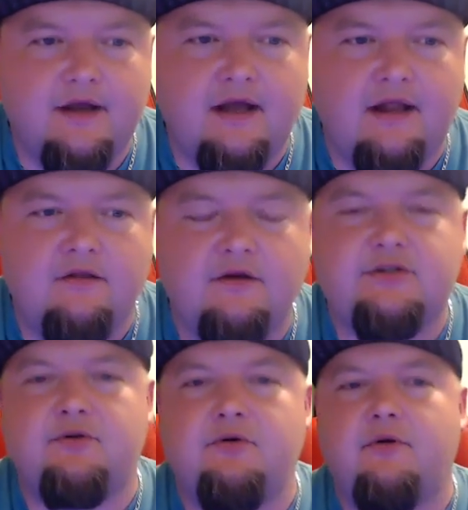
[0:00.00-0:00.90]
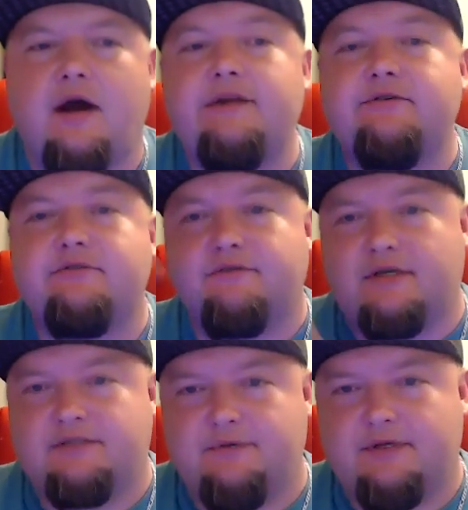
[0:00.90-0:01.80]
I looked through hundreds of
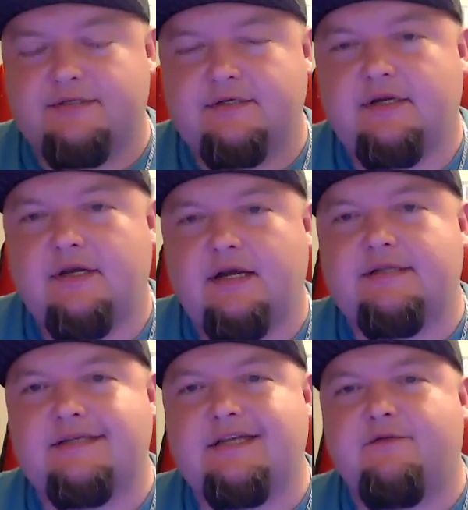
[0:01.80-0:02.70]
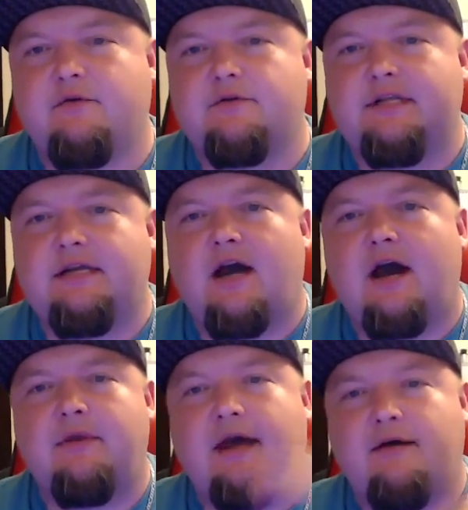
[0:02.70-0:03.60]
recipes and to see if there was any
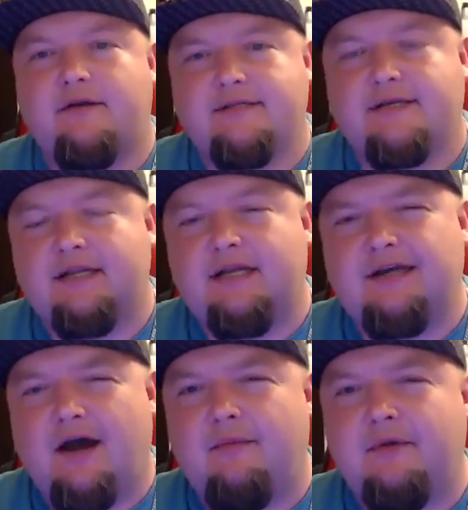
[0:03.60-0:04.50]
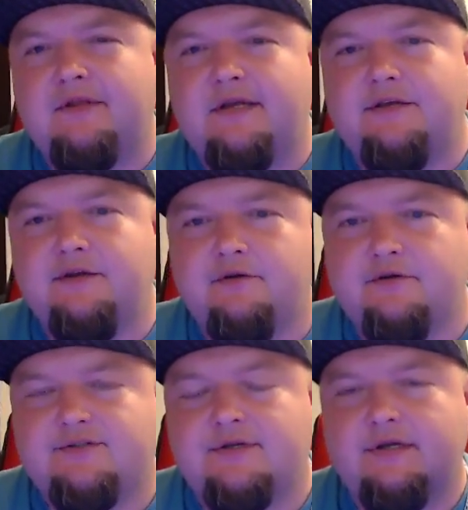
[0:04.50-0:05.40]
commonalities, like any commonly
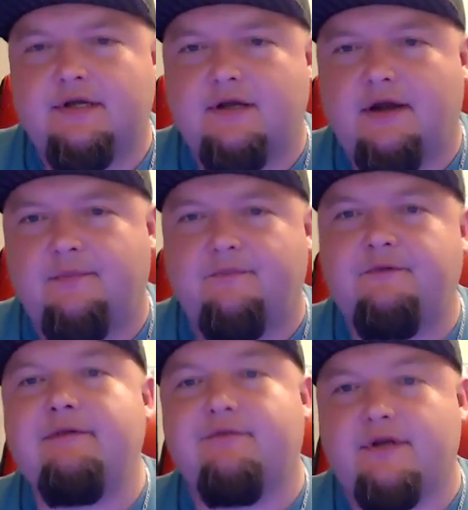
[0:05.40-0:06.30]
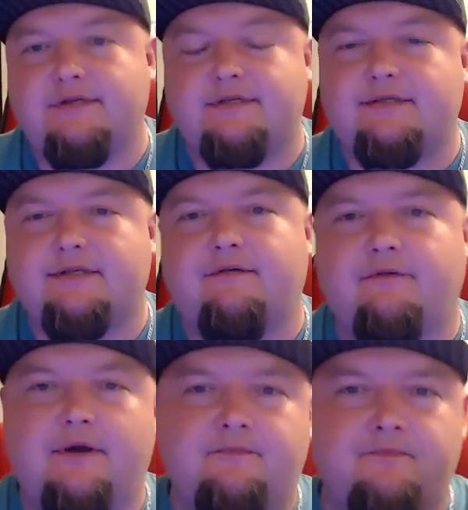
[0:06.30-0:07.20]
used um, flavorings and stuff,
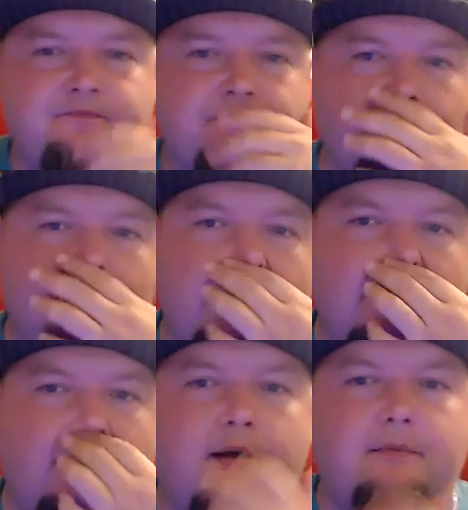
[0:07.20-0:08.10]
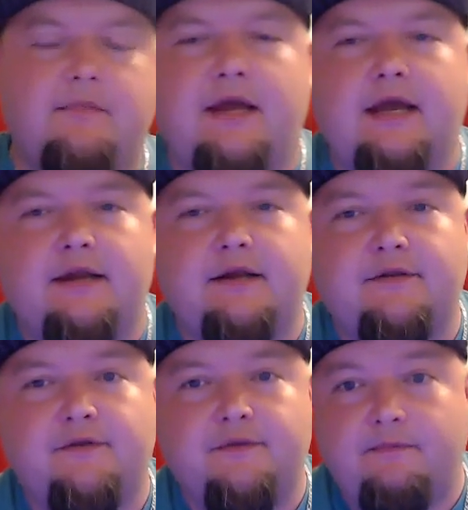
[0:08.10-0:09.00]
right? Um, and
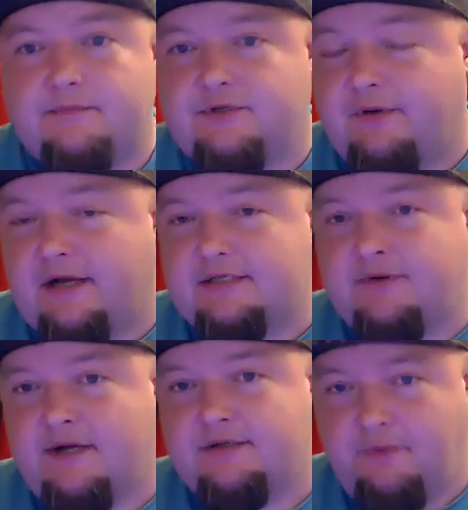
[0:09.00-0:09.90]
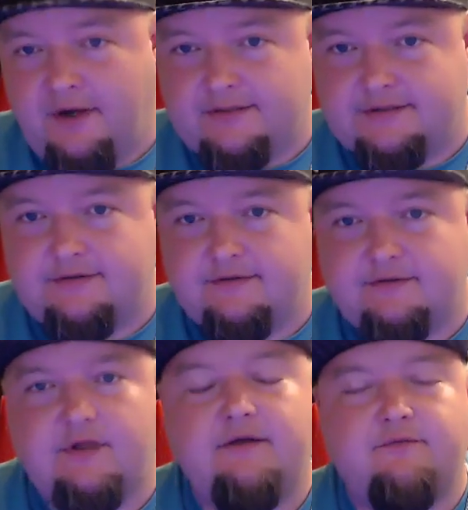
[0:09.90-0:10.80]
surprise, surprise, there was. There's
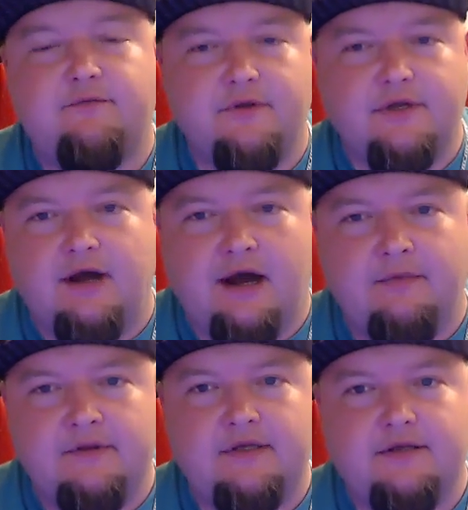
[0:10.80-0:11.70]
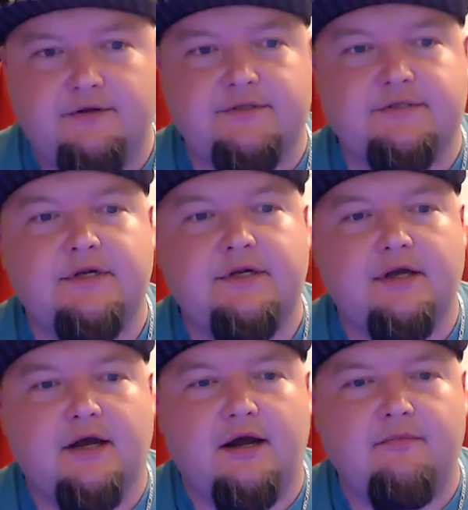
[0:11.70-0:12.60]
a lot of really commonly used
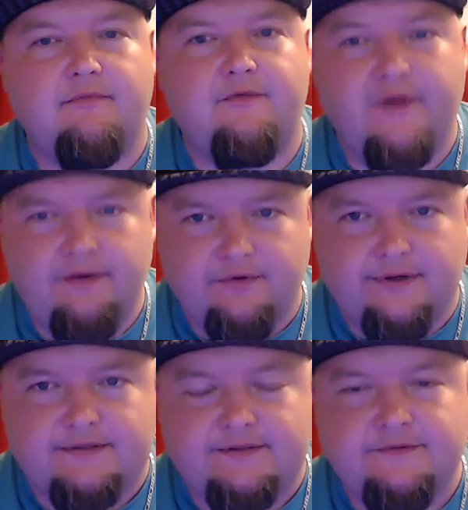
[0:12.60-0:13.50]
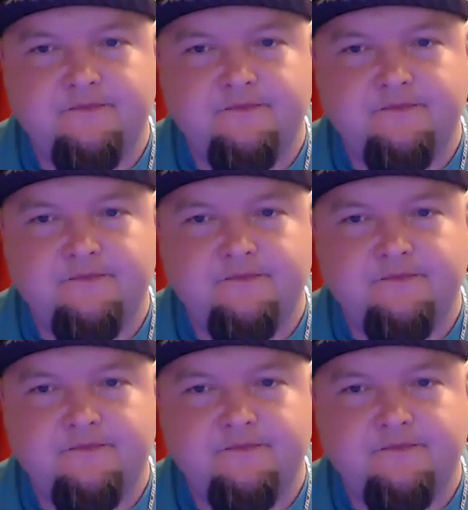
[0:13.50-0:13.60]
um, flavorings